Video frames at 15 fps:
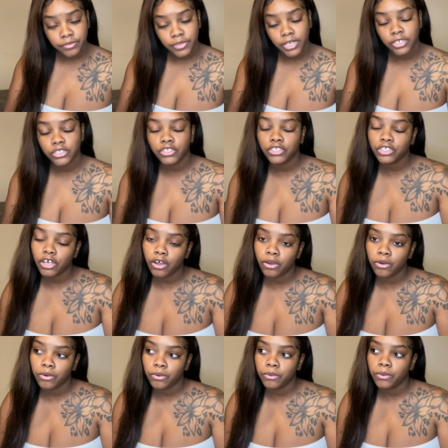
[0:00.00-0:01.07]

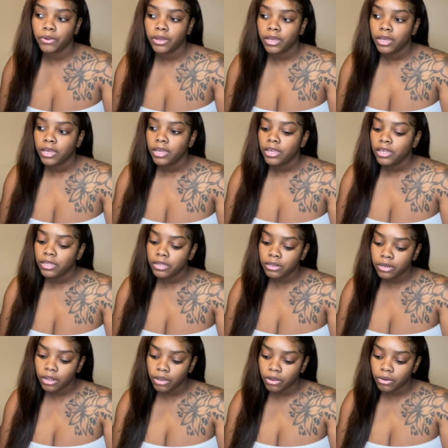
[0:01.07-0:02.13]
So, you
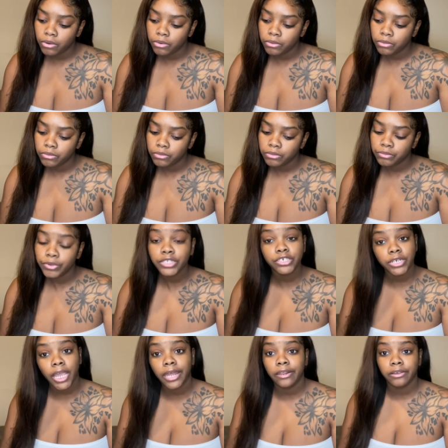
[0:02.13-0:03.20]
know, Richard
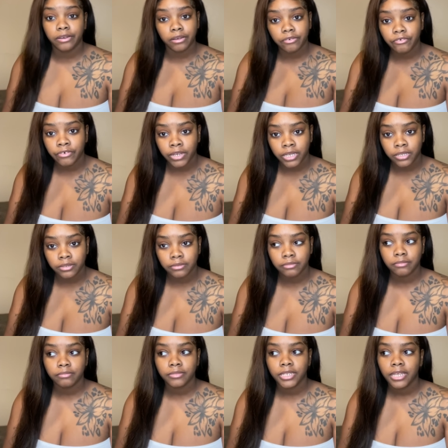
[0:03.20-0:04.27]
had a girlfriend.
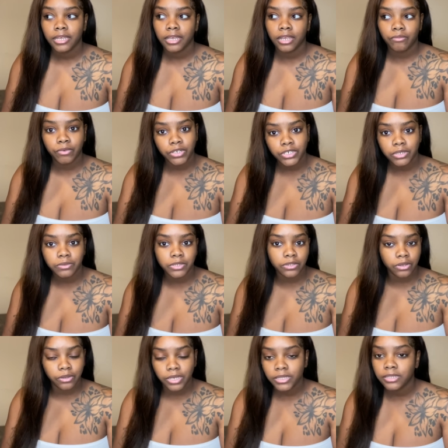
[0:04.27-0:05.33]
And Richard would
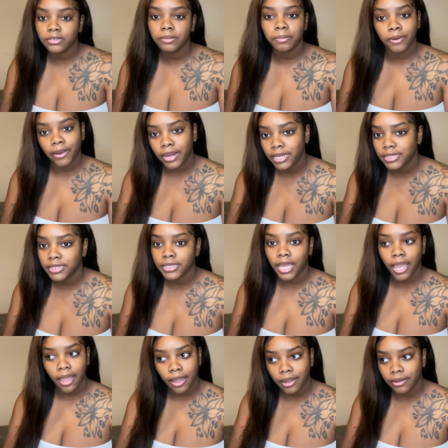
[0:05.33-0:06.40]
throw these little parties at the
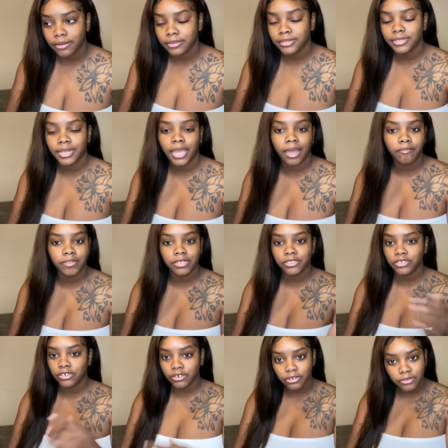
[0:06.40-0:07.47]
house and have these
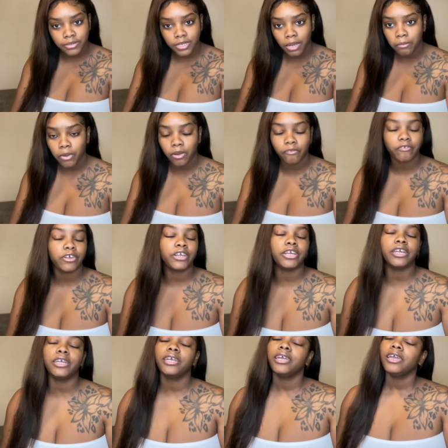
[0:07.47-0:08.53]
girls come
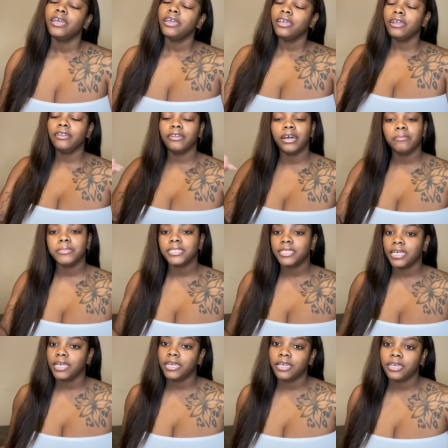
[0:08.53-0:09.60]
over. You know what I'm
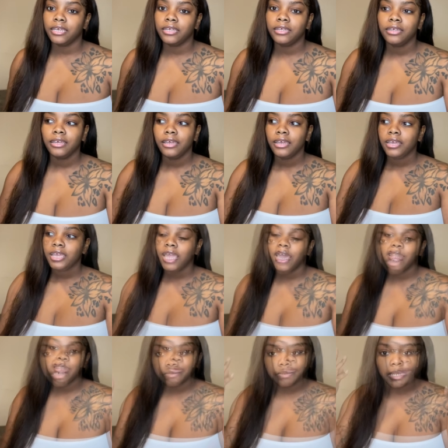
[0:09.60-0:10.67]
saying?
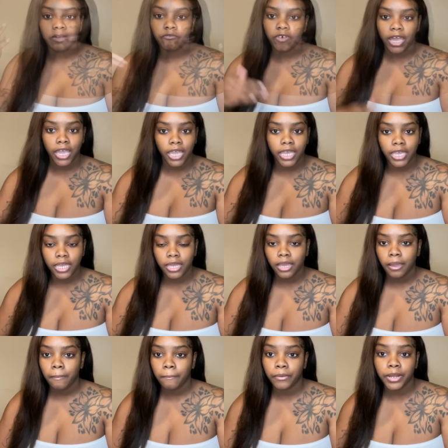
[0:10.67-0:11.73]
Richard would invite
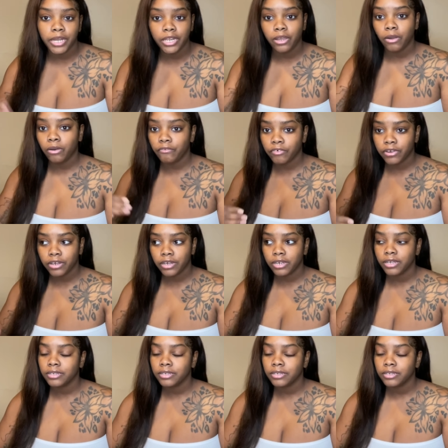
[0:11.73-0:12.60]
Brittany over